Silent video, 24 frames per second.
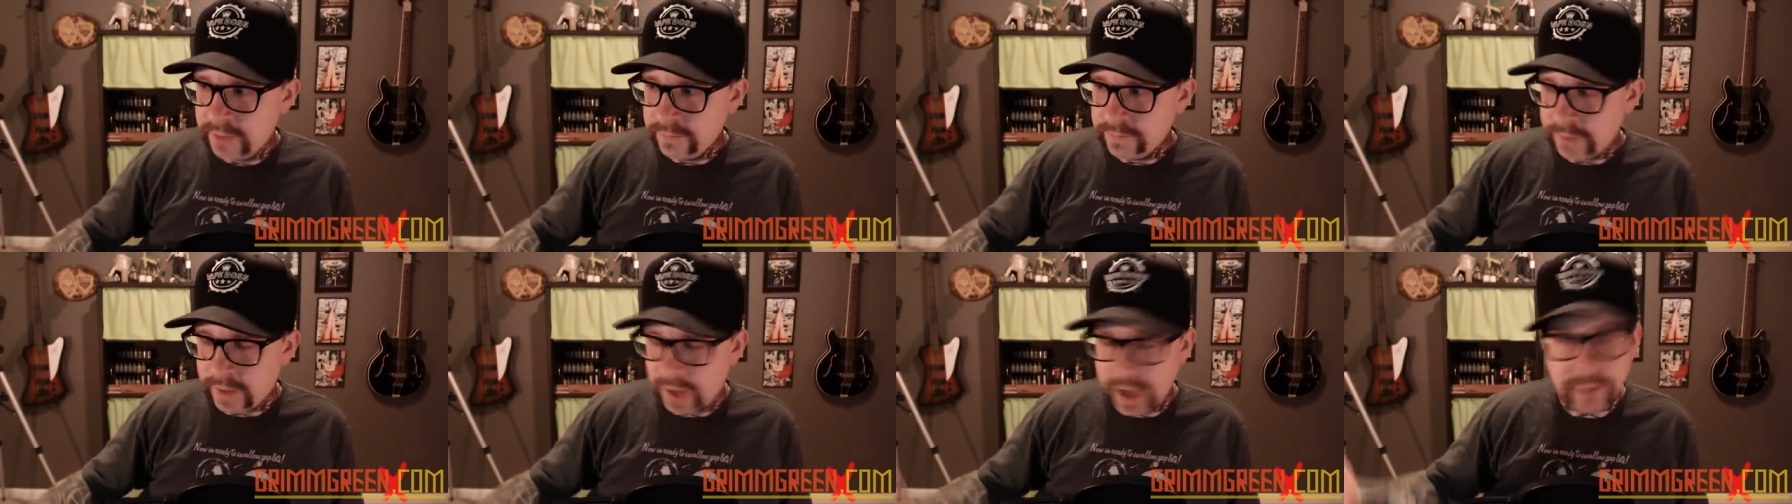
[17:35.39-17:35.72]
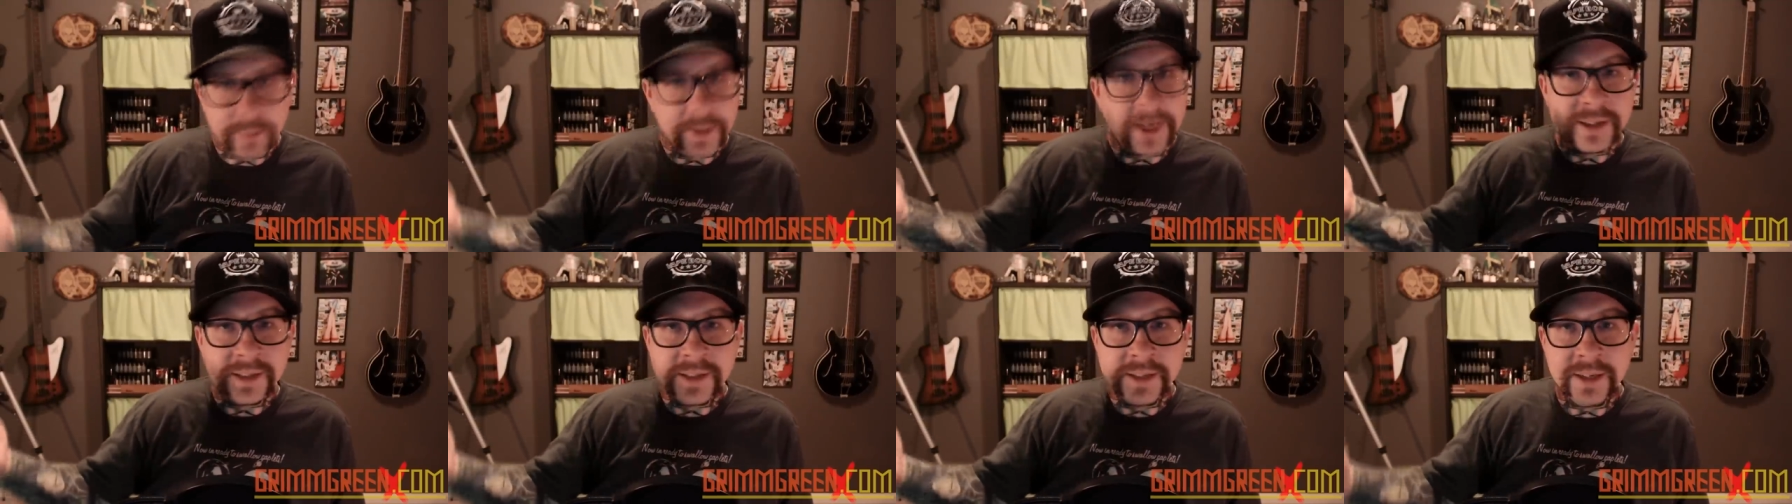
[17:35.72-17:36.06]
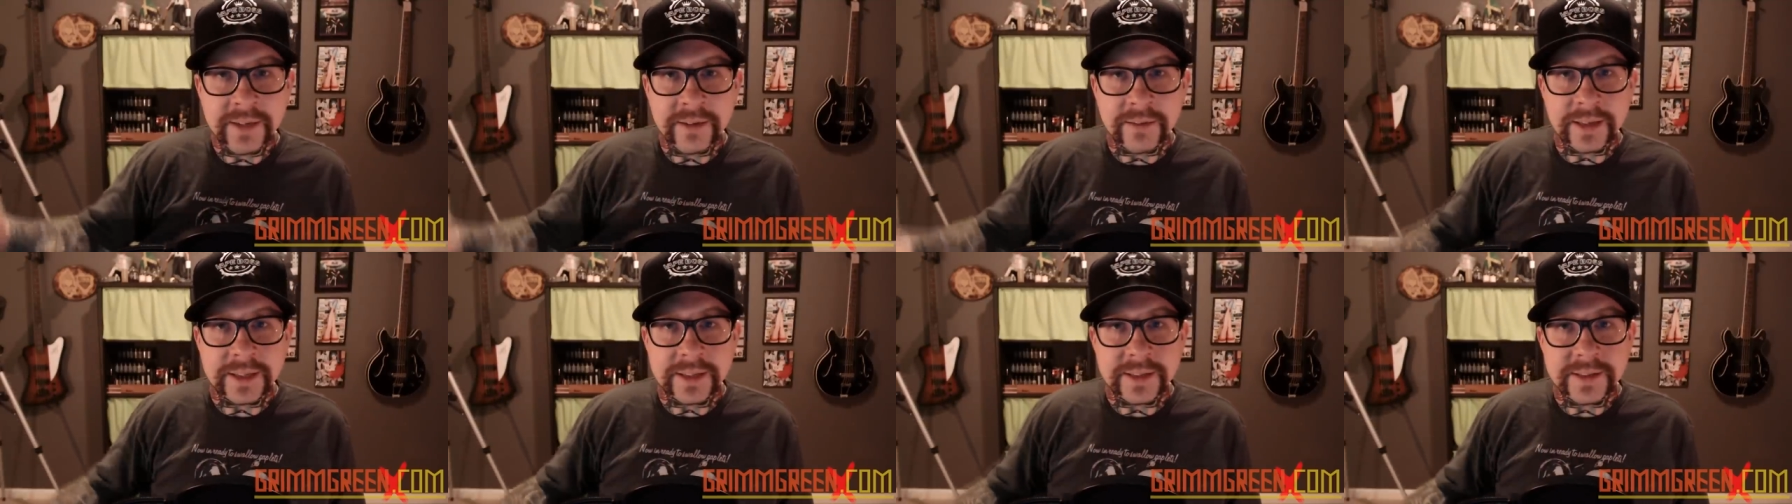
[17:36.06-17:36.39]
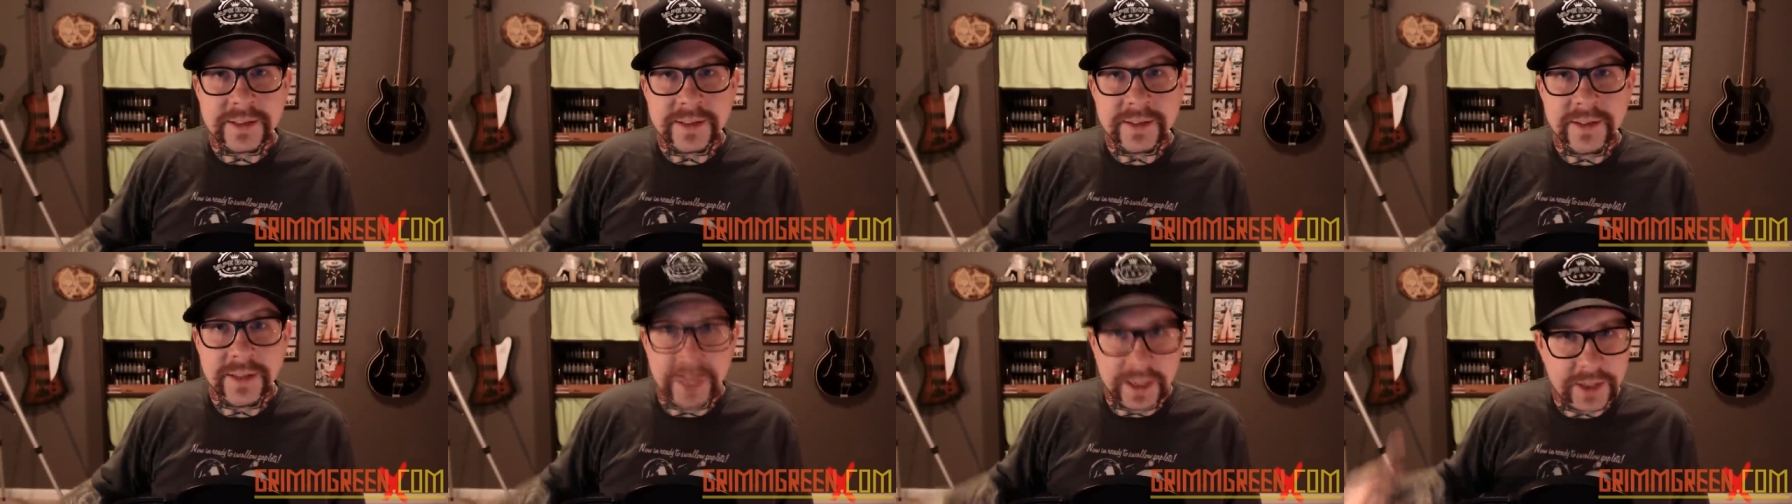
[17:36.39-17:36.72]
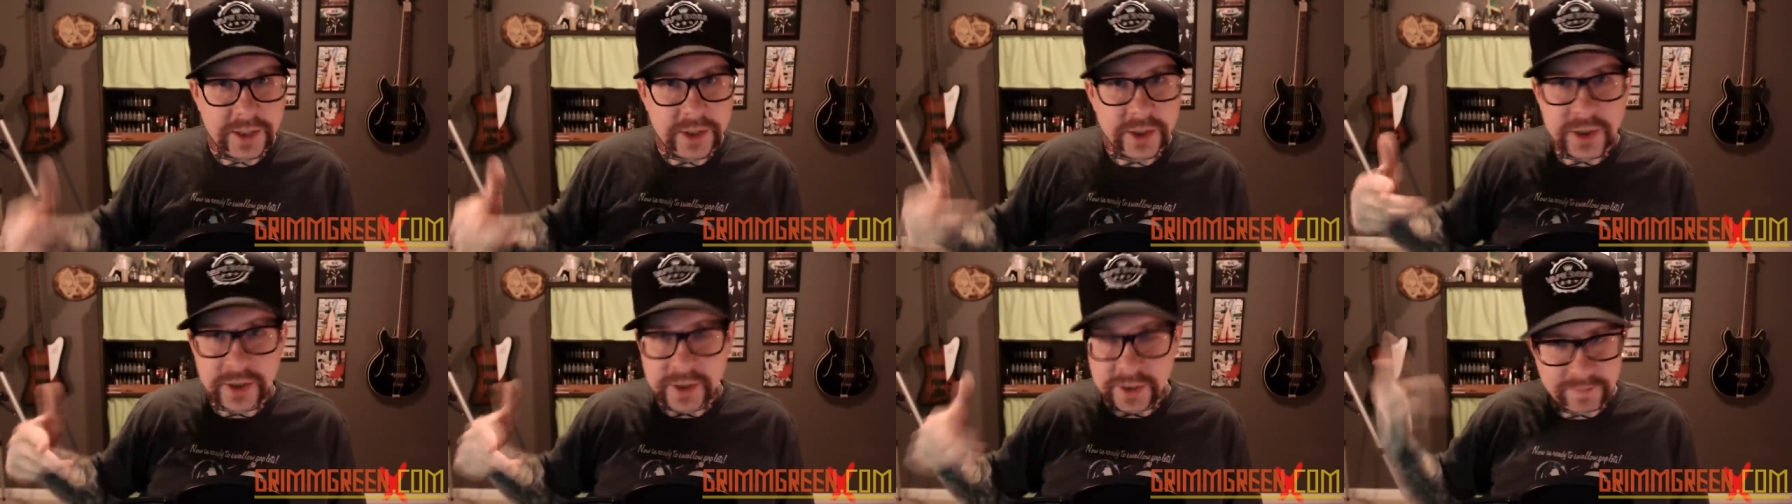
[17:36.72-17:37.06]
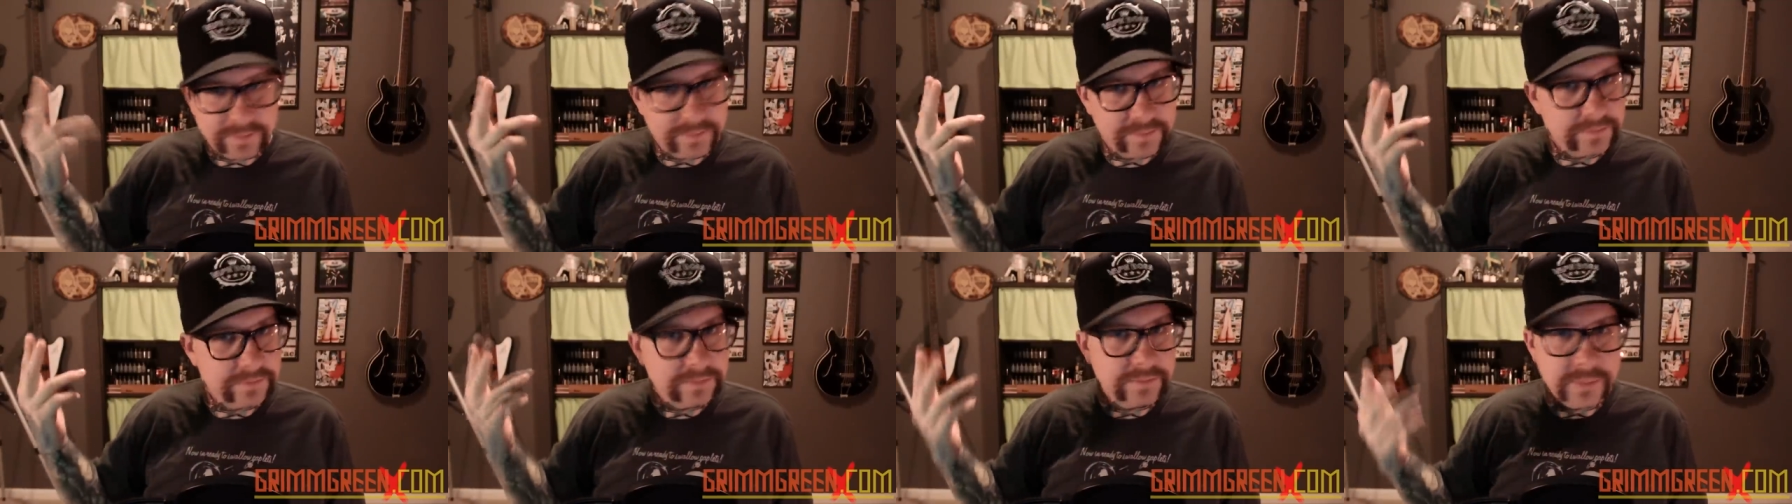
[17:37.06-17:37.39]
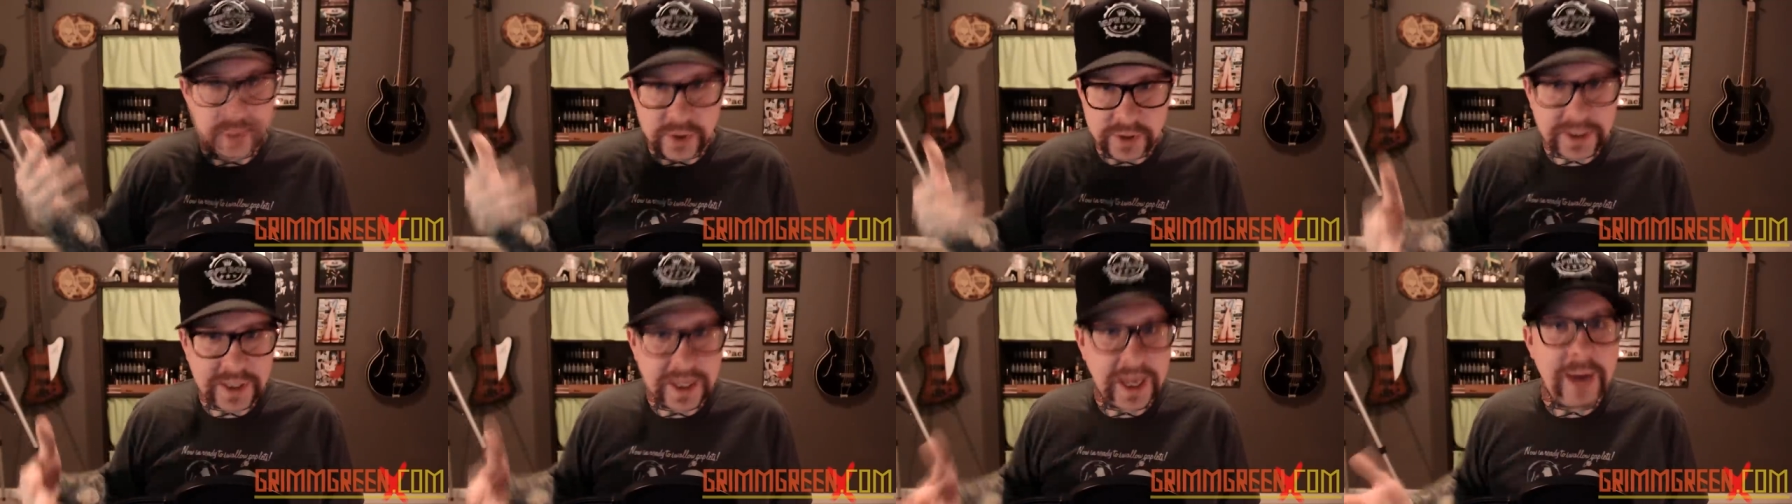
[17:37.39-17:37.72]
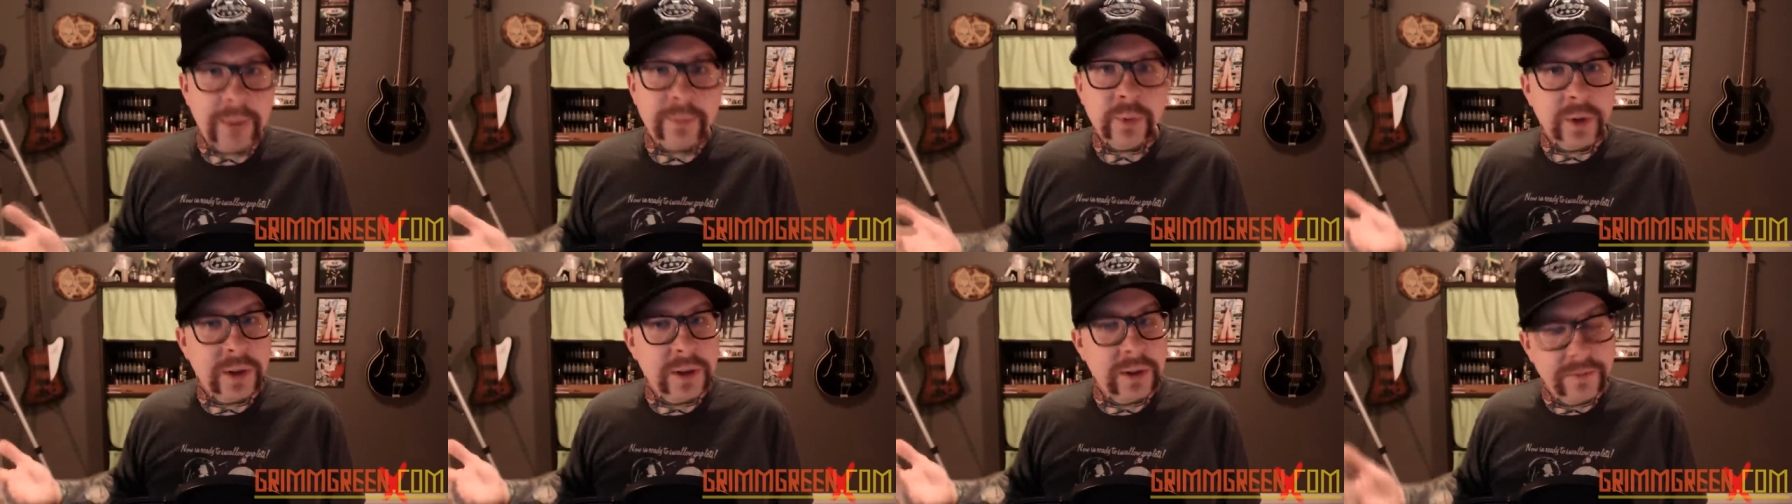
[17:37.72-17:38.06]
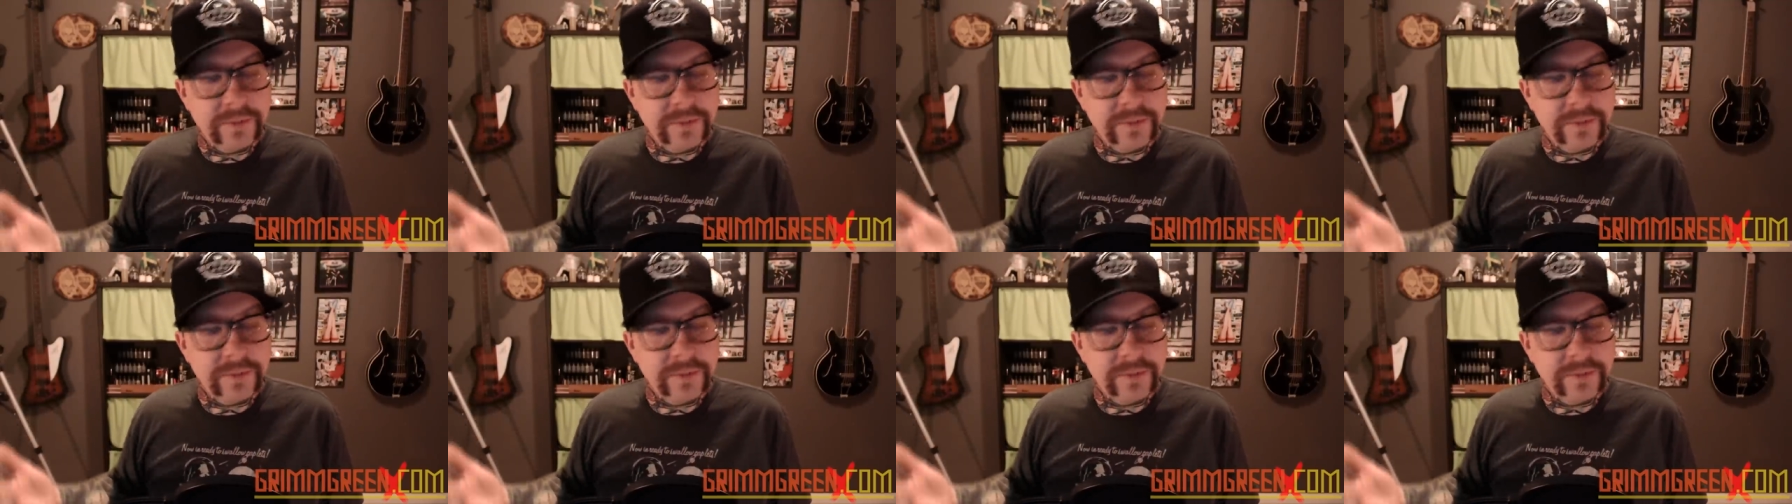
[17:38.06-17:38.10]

bomb out of cigarettes. And then he just just kept with the